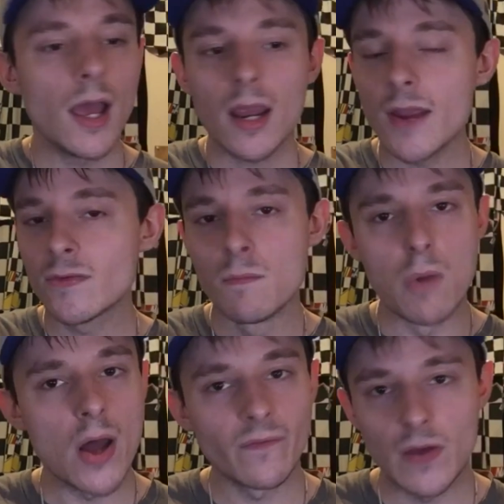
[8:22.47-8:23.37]
It's a
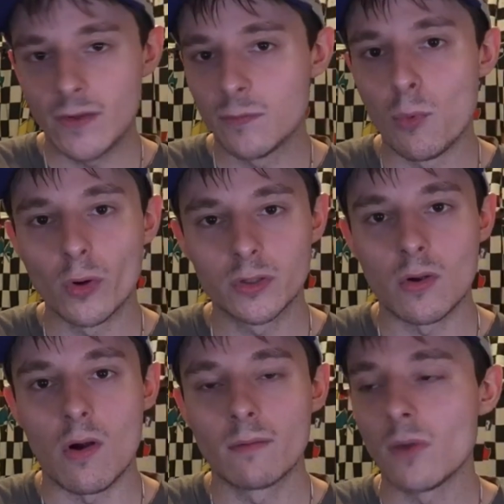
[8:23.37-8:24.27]
modified sports
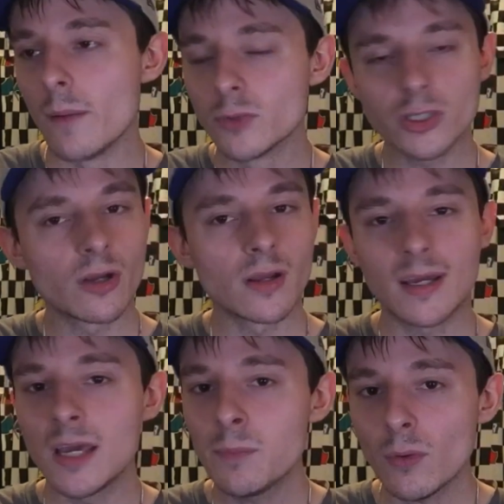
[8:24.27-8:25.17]
car. I'm just going to
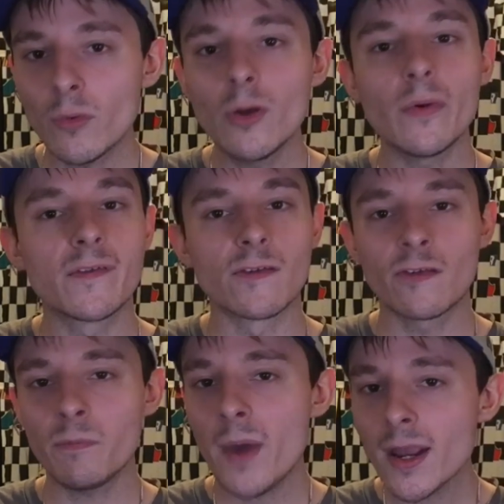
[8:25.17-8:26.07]
keep it real. It's a
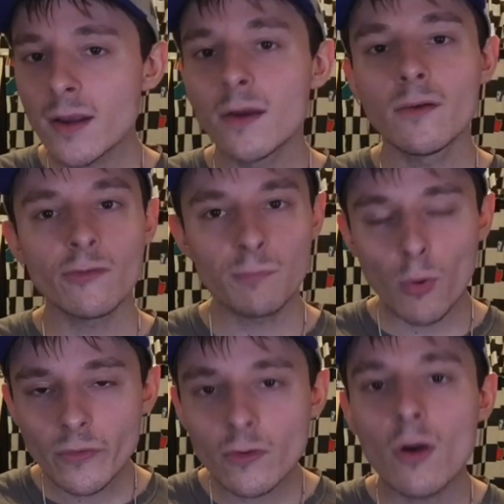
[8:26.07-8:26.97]
spec
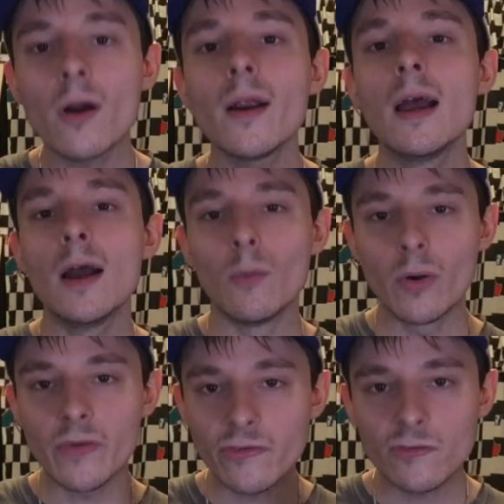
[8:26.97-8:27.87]
sports car
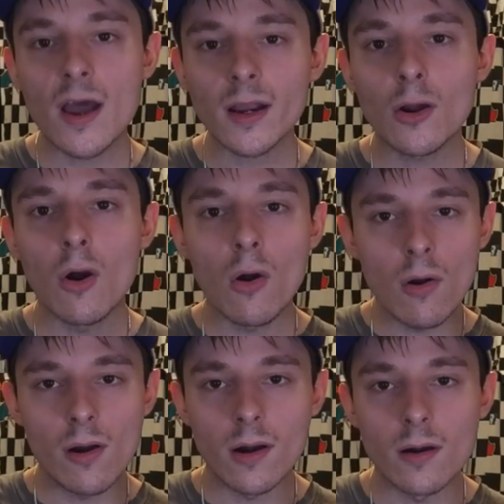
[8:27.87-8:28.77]
with a stock
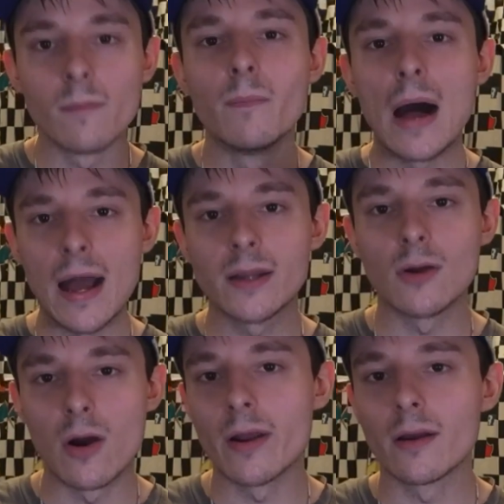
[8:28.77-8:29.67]
car body
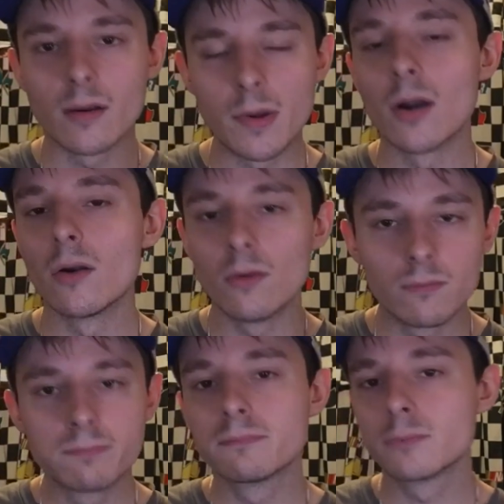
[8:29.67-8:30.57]
on it. A
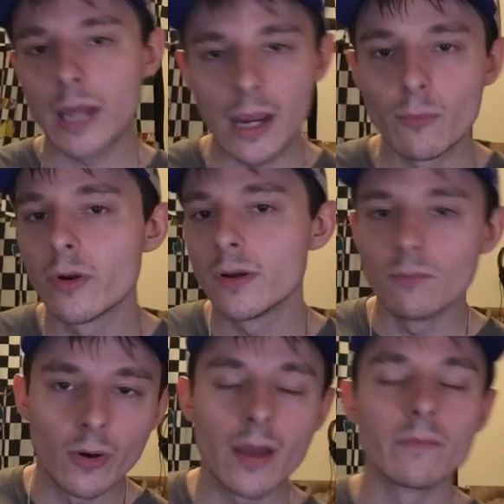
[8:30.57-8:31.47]
Camaro, Camry,
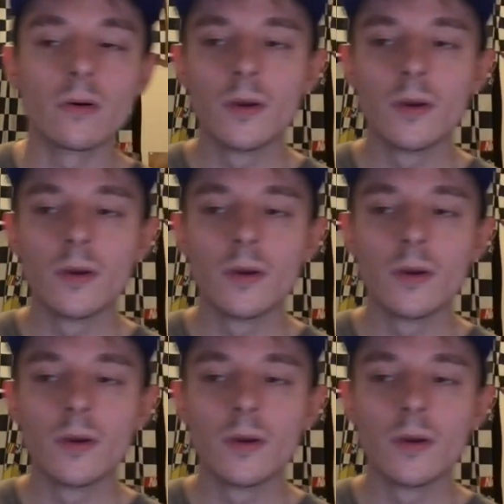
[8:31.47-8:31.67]
whatever.